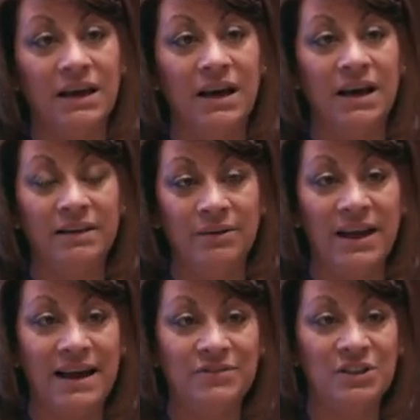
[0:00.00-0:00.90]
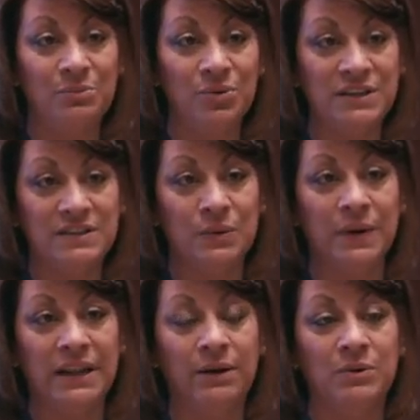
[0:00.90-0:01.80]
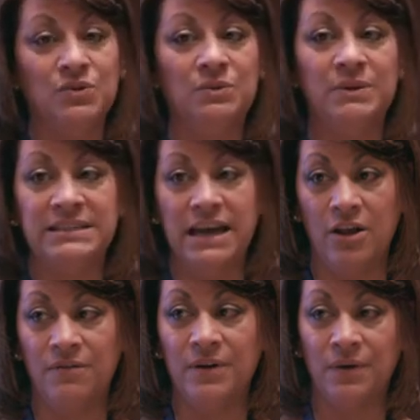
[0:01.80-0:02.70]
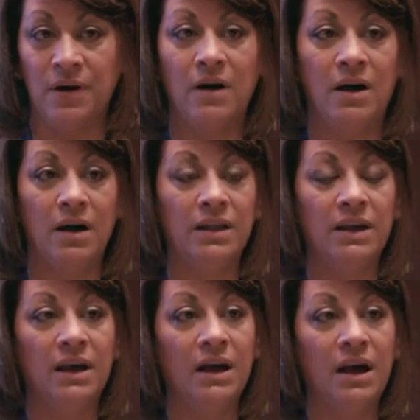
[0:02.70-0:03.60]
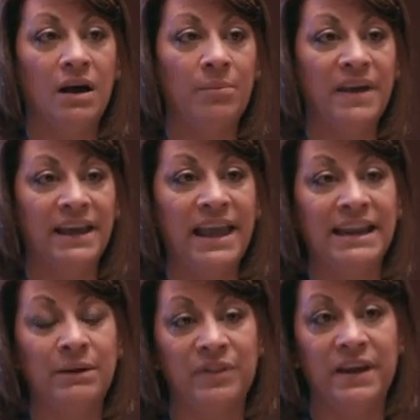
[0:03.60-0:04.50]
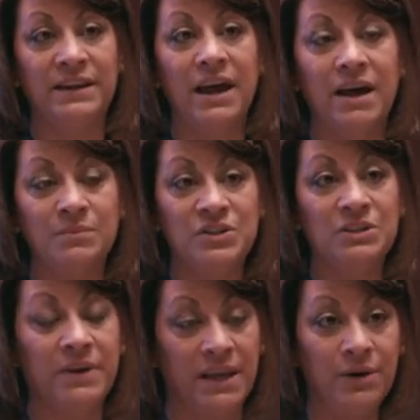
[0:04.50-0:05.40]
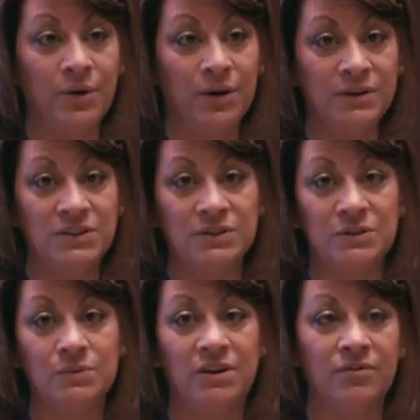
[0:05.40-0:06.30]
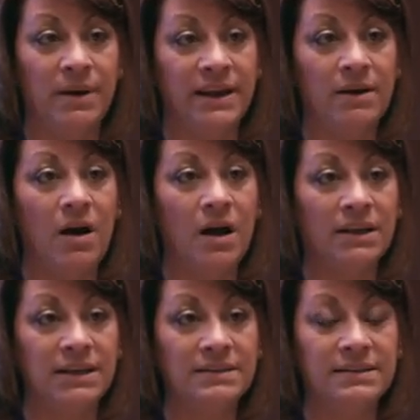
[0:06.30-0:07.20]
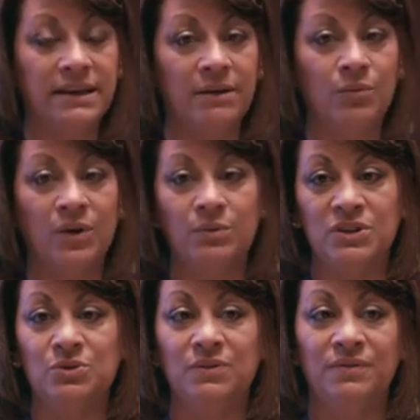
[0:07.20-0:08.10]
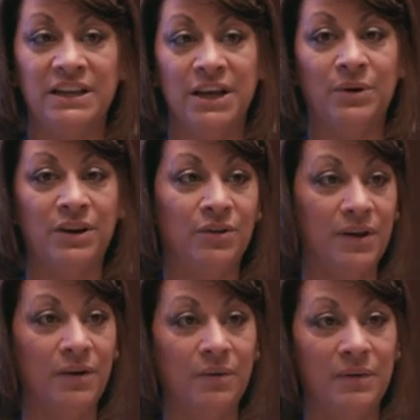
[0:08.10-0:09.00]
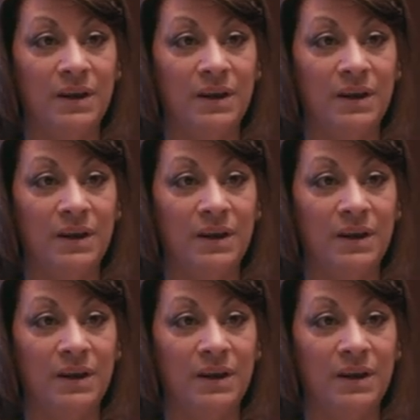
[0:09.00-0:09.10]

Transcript: After the pre-screening, which would be a telephone call, that candidate would then come to me or to one of my colleagues, and we would do a video interview.